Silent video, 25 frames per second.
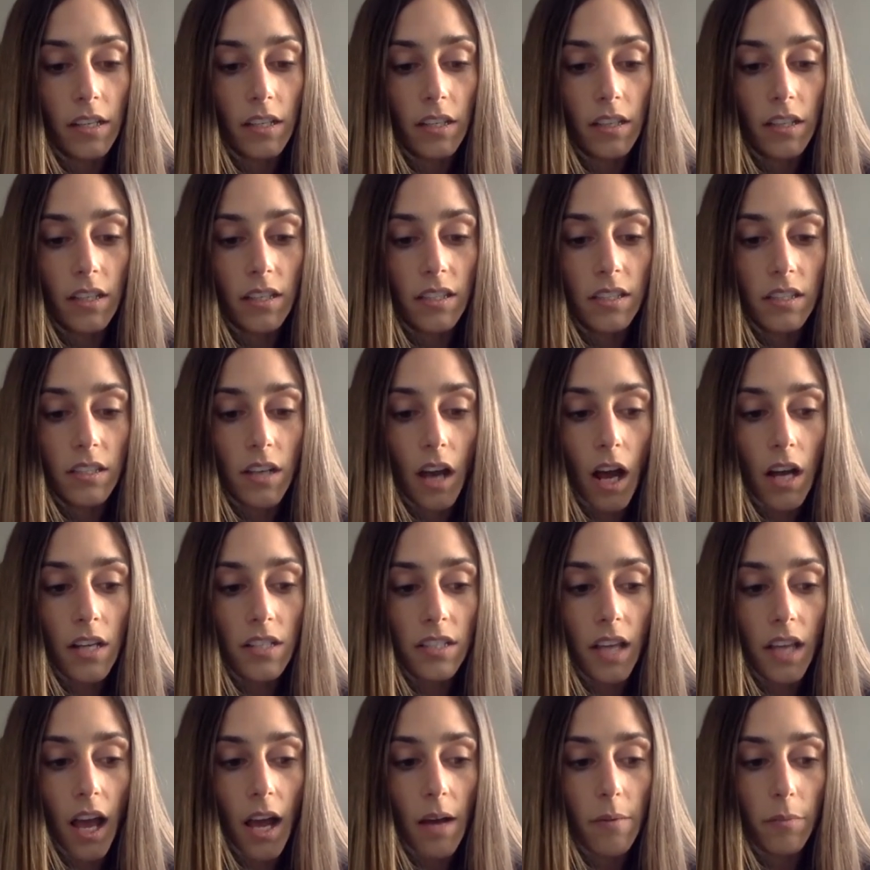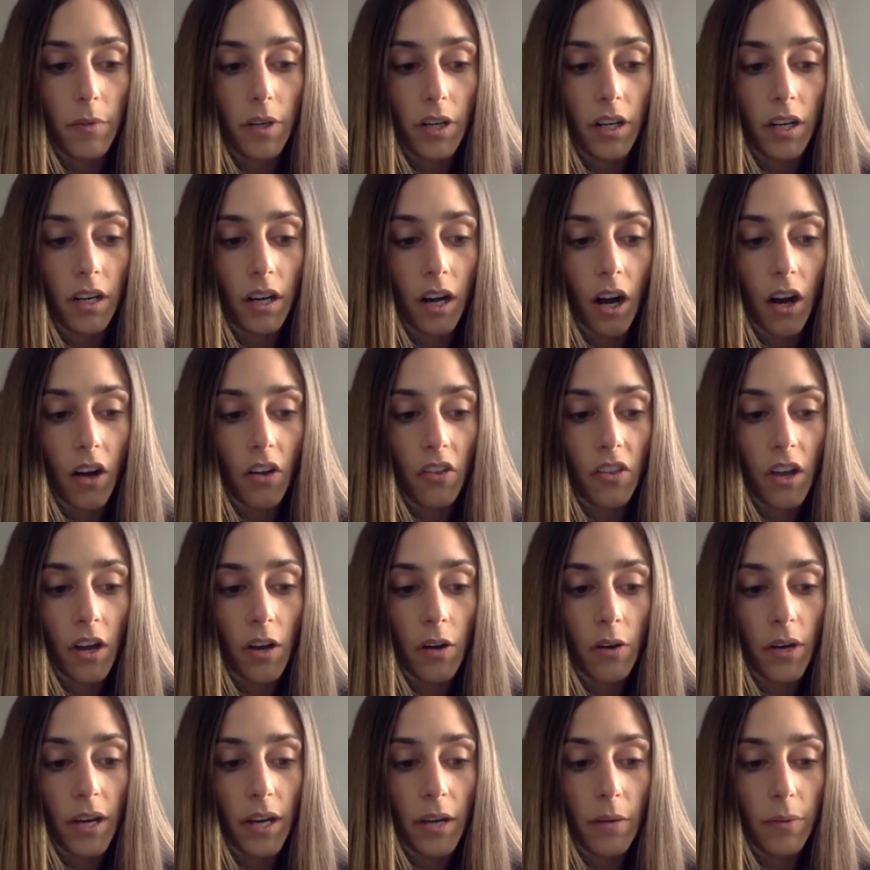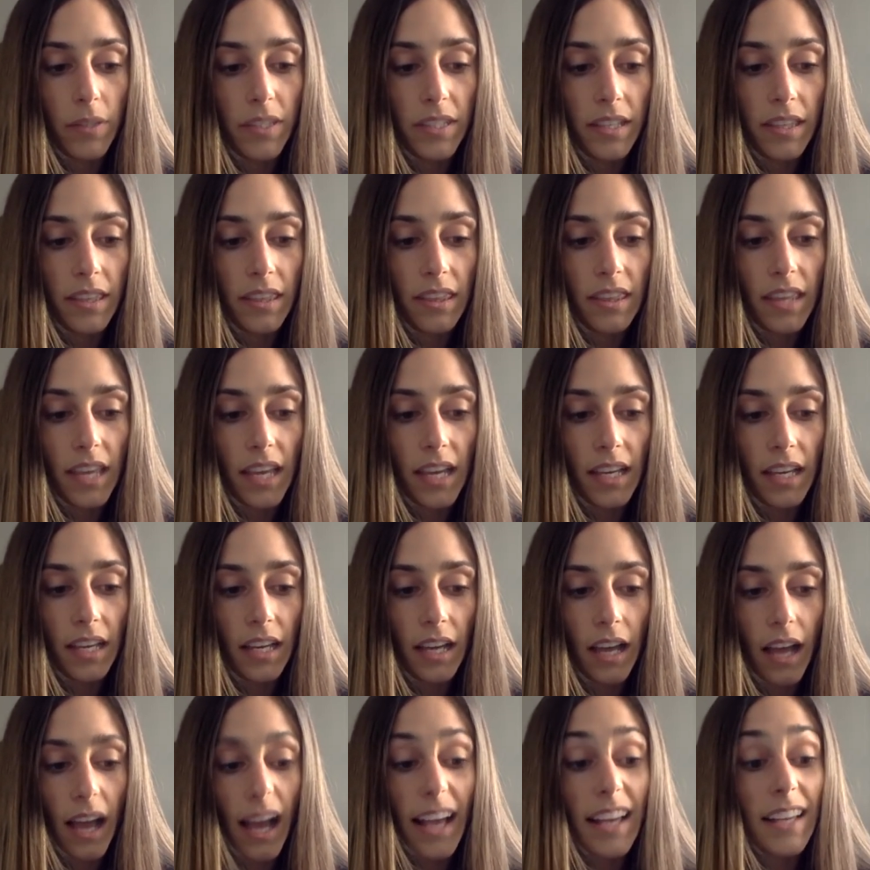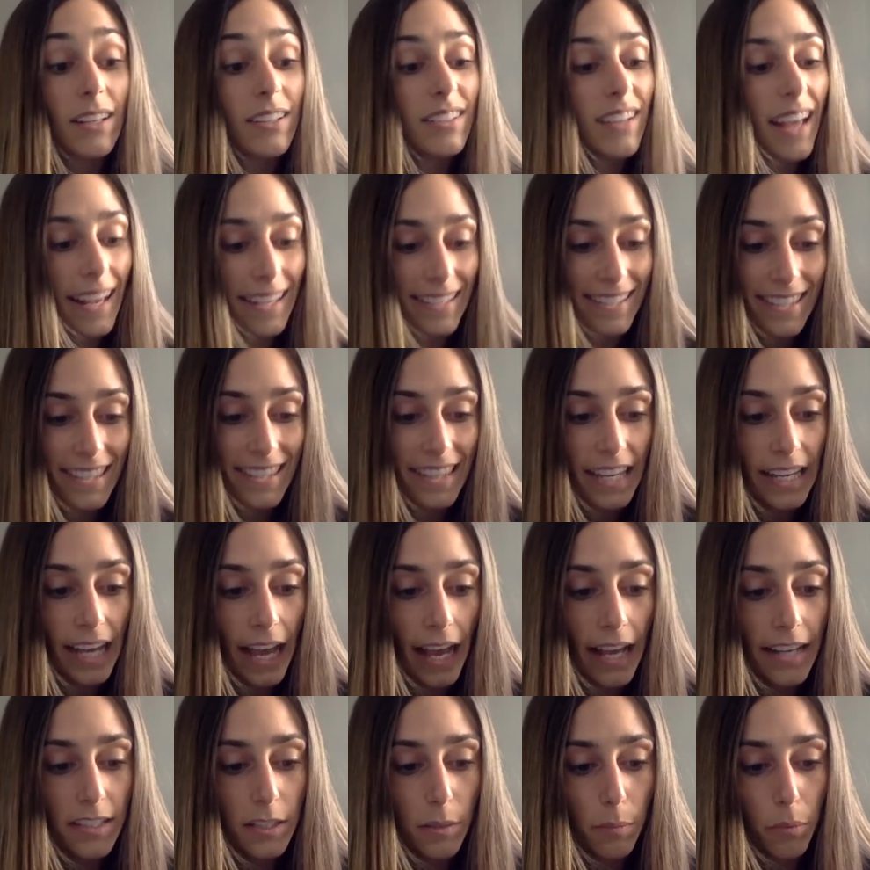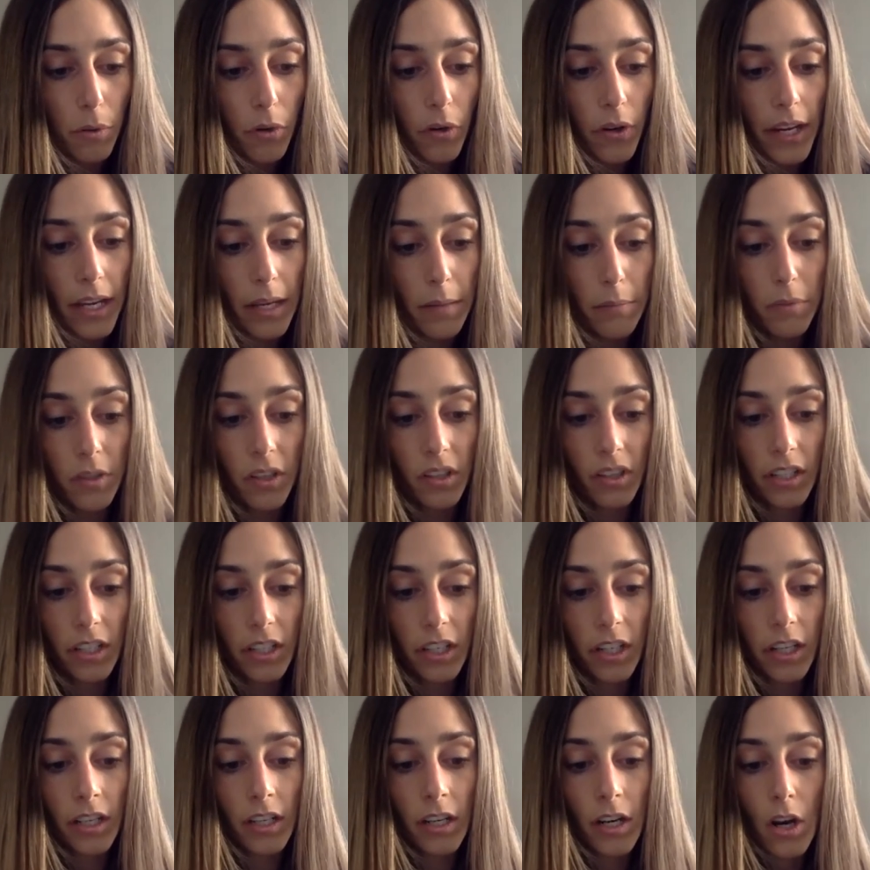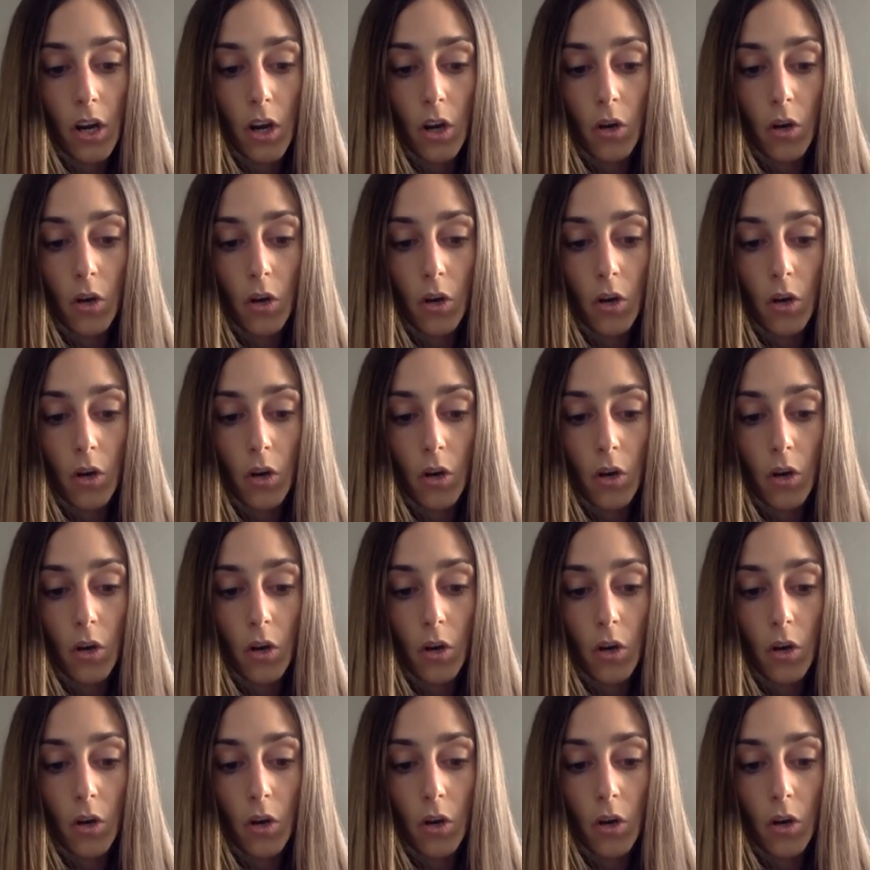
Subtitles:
The snozcumber, although it was as thick as a perambulator,